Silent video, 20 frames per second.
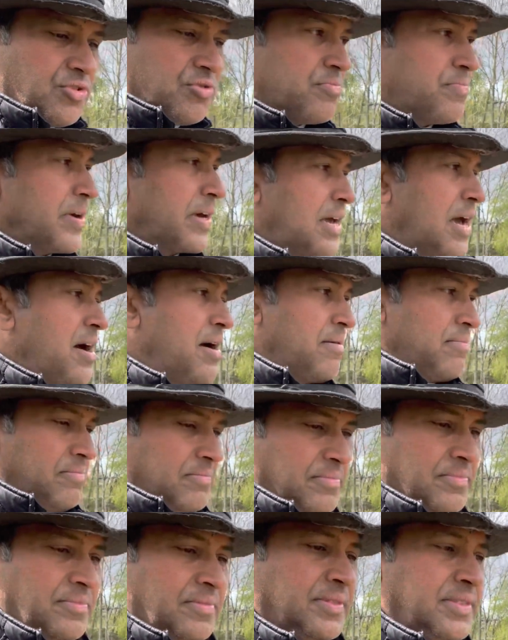become
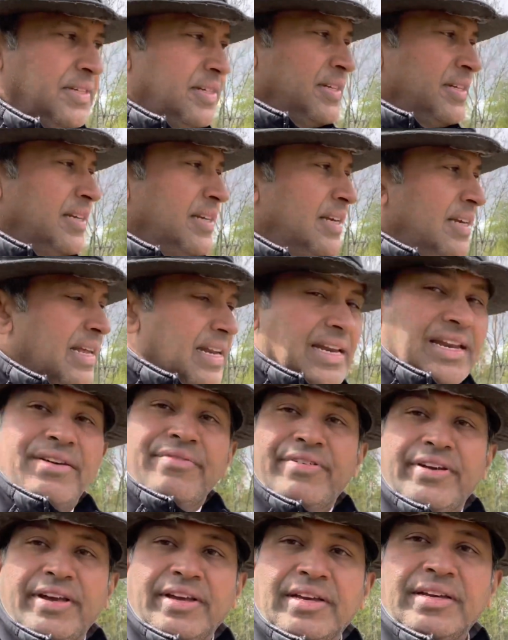
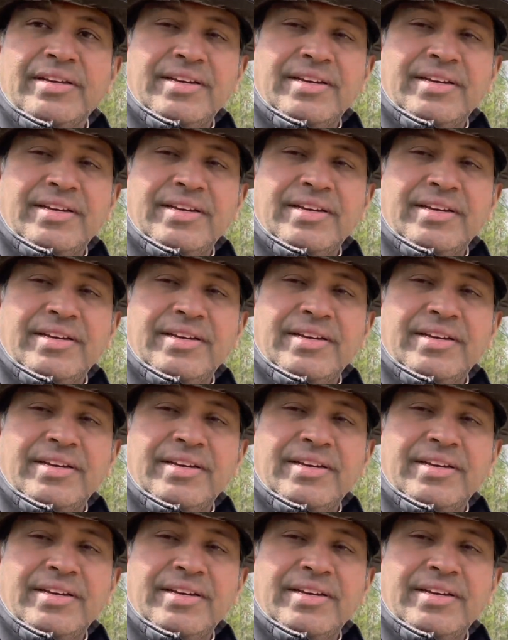living